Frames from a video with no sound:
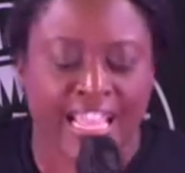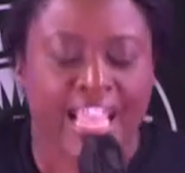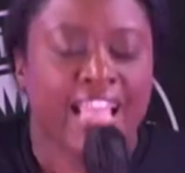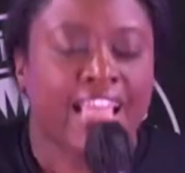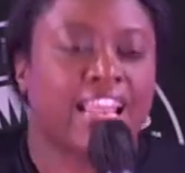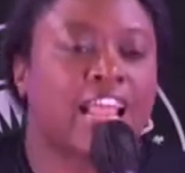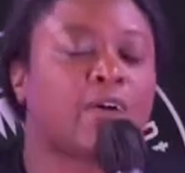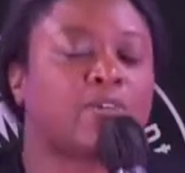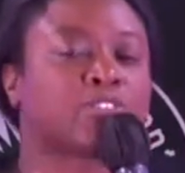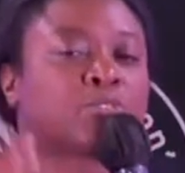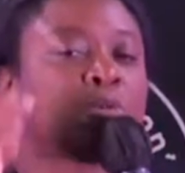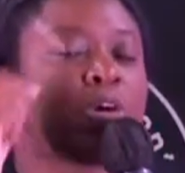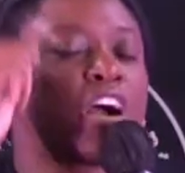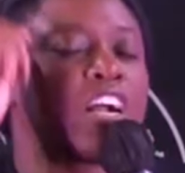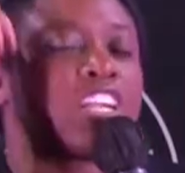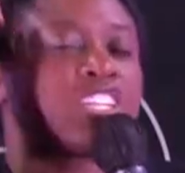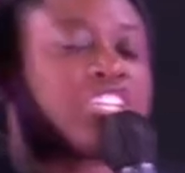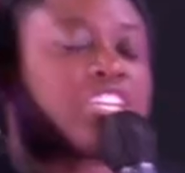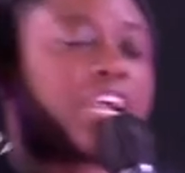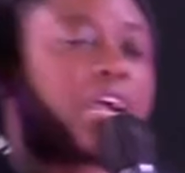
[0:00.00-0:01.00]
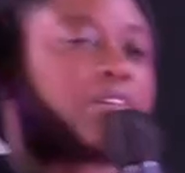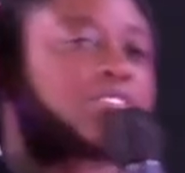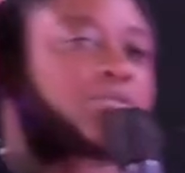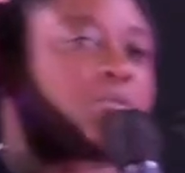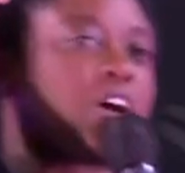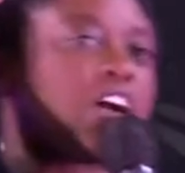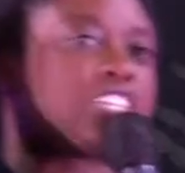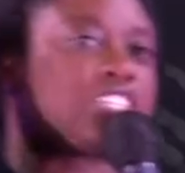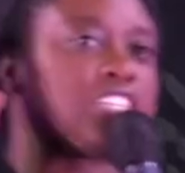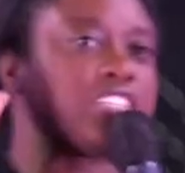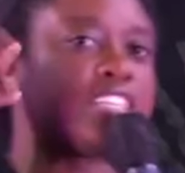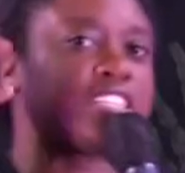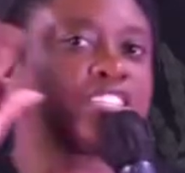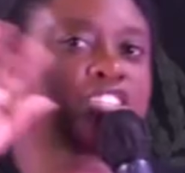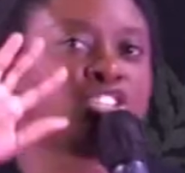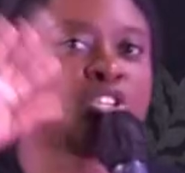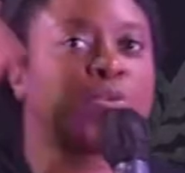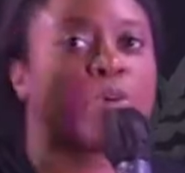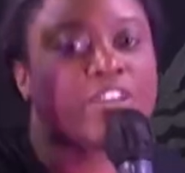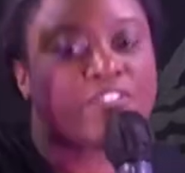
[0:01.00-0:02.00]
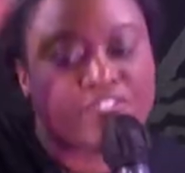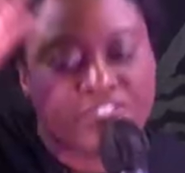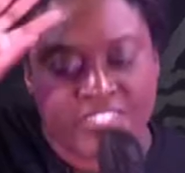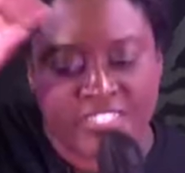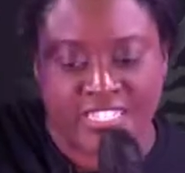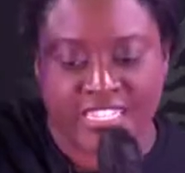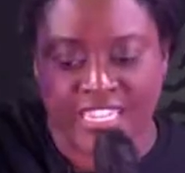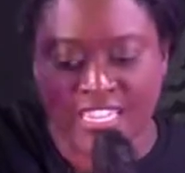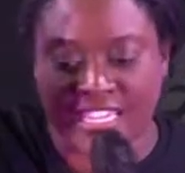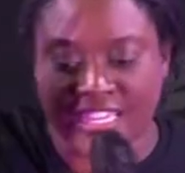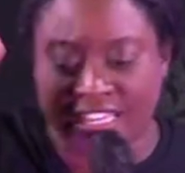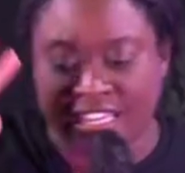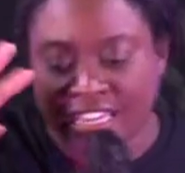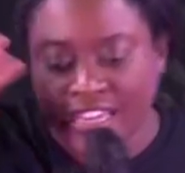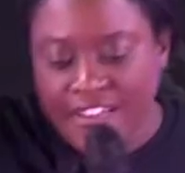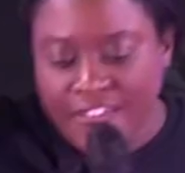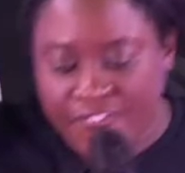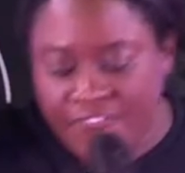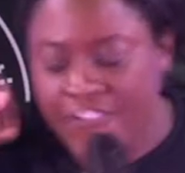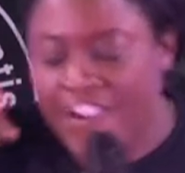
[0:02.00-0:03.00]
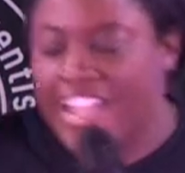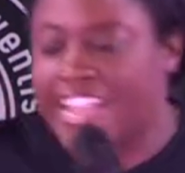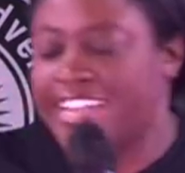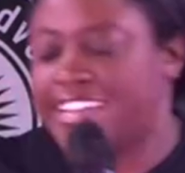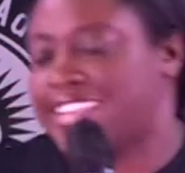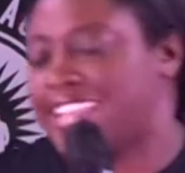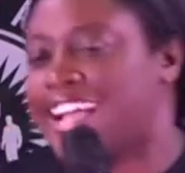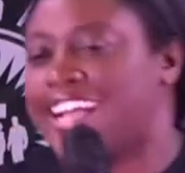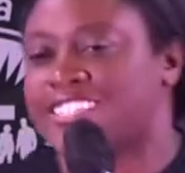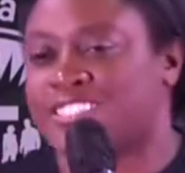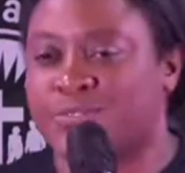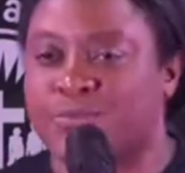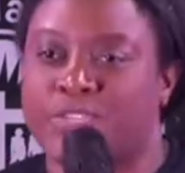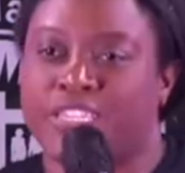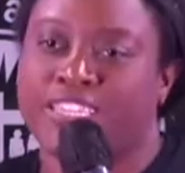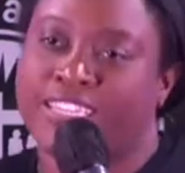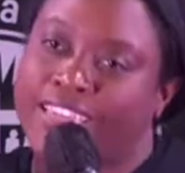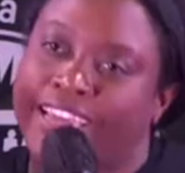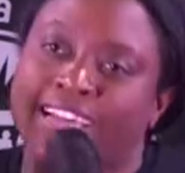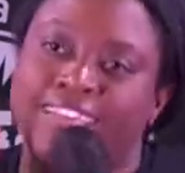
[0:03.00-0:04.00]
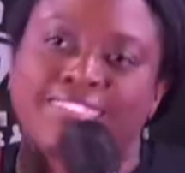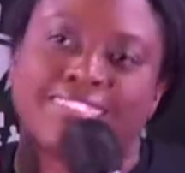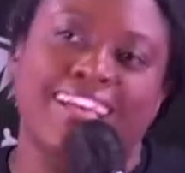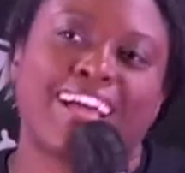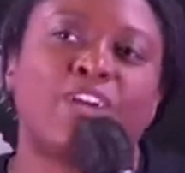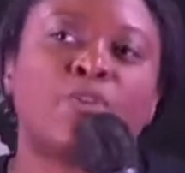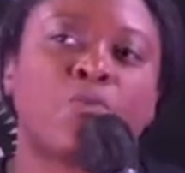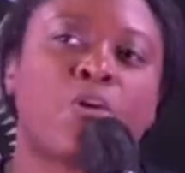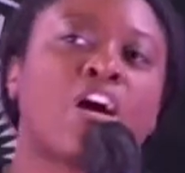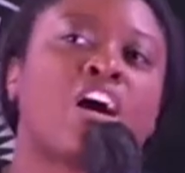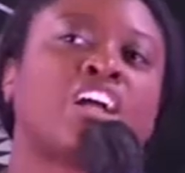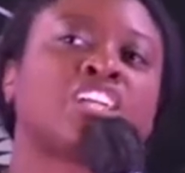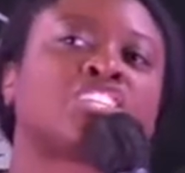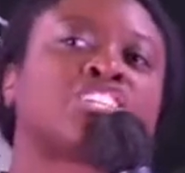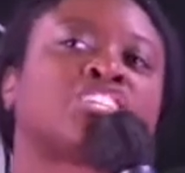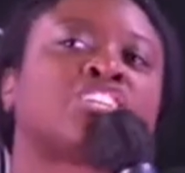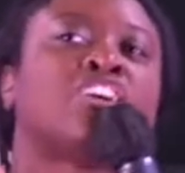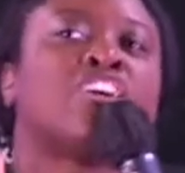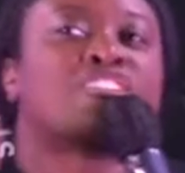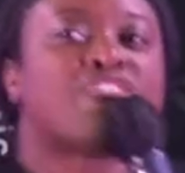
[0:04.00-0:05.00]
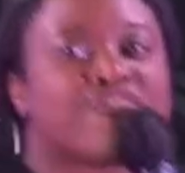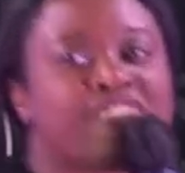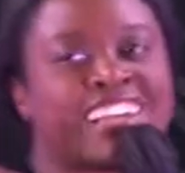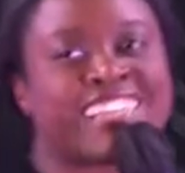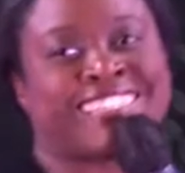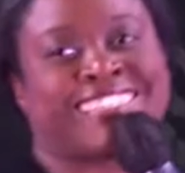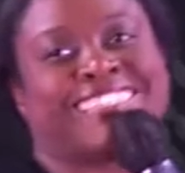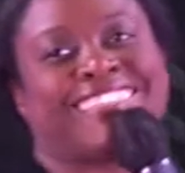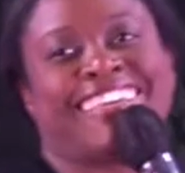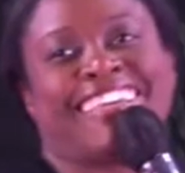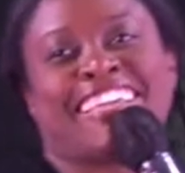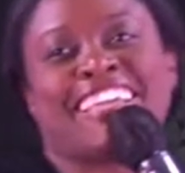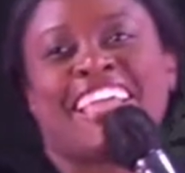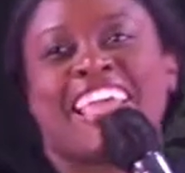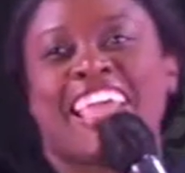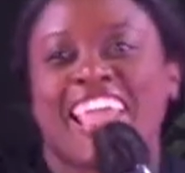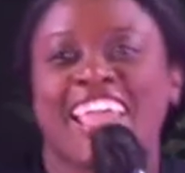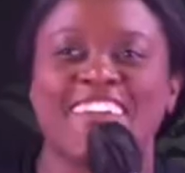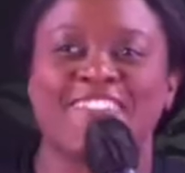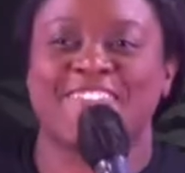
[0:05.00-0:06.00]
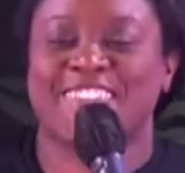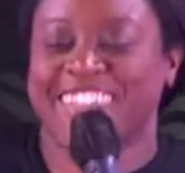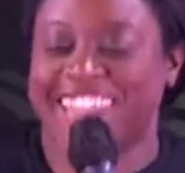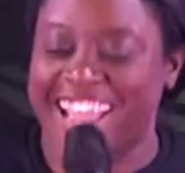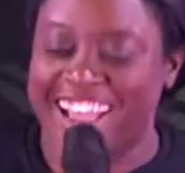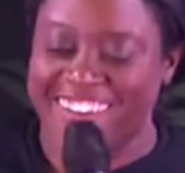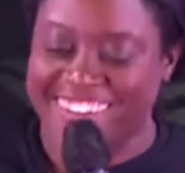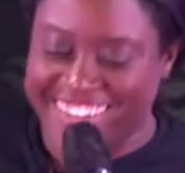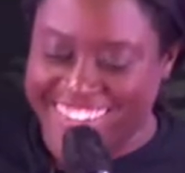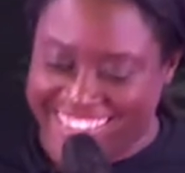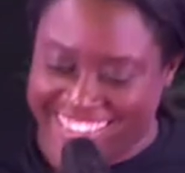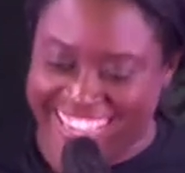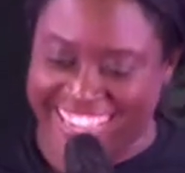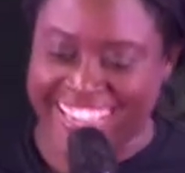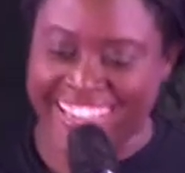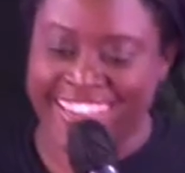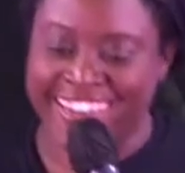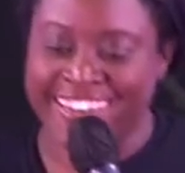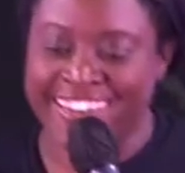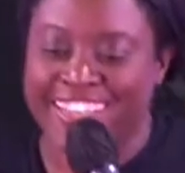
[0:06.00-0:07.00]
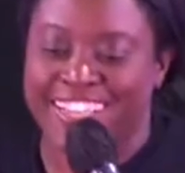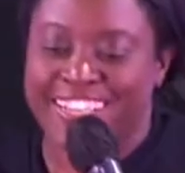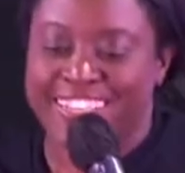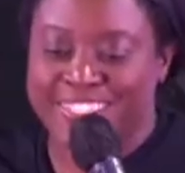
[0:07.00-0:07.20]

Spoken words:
And I was watching this UFC fight last week. Yes, I watch wrestling every now and again.